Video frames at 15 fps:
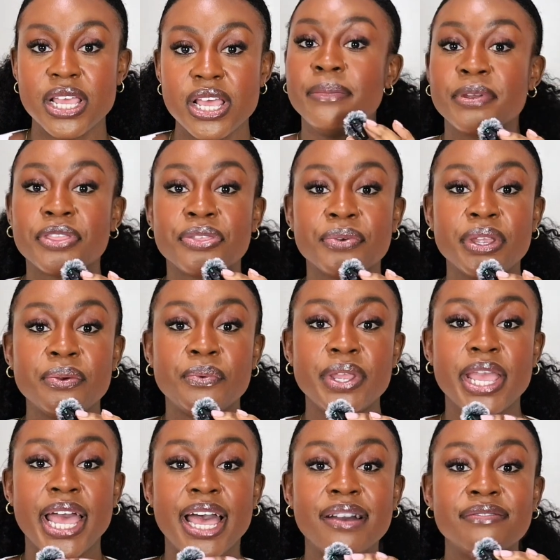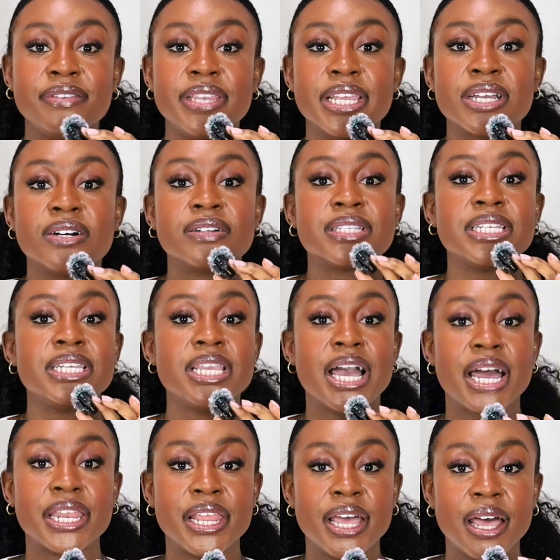Number 3, we have
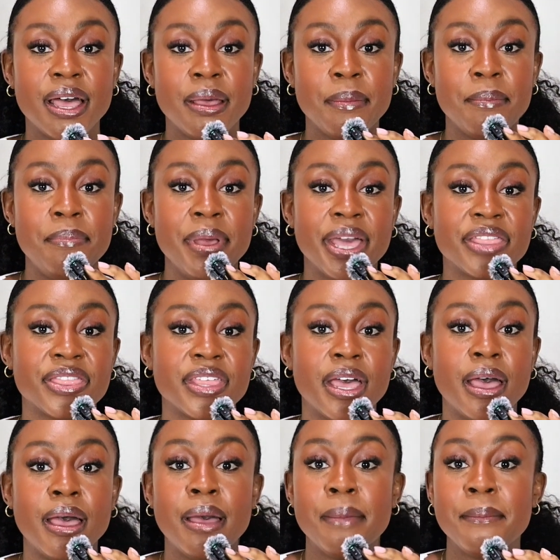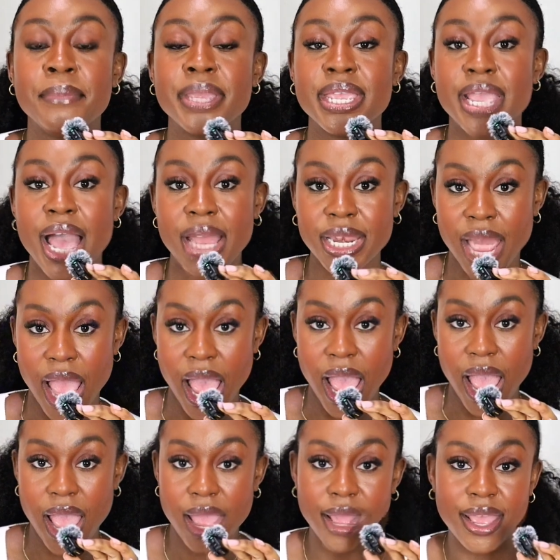nicotiana
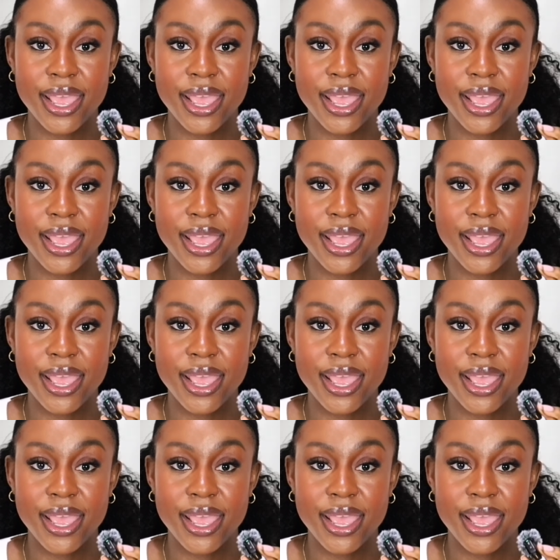benthamiana